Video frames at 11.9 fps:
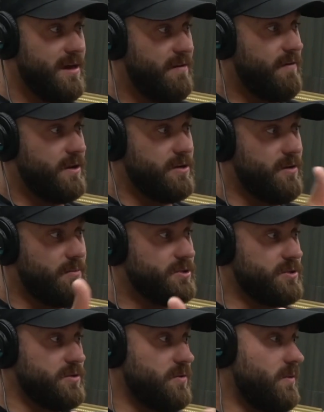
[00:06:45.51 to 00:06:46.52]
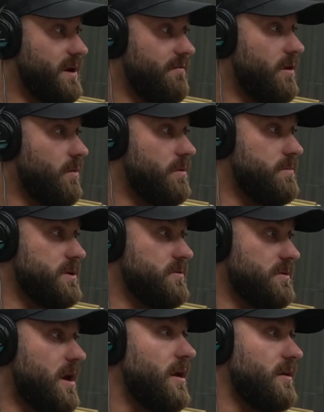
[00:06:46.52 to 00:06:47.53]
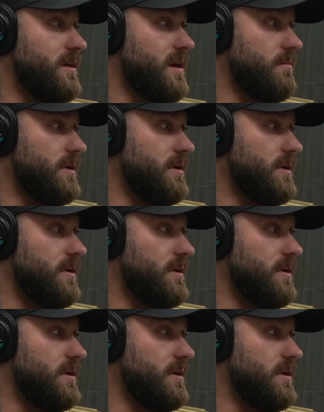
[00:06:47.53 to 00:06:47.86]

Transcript: If I do, I'm just doing whatever I would be doing not on camera.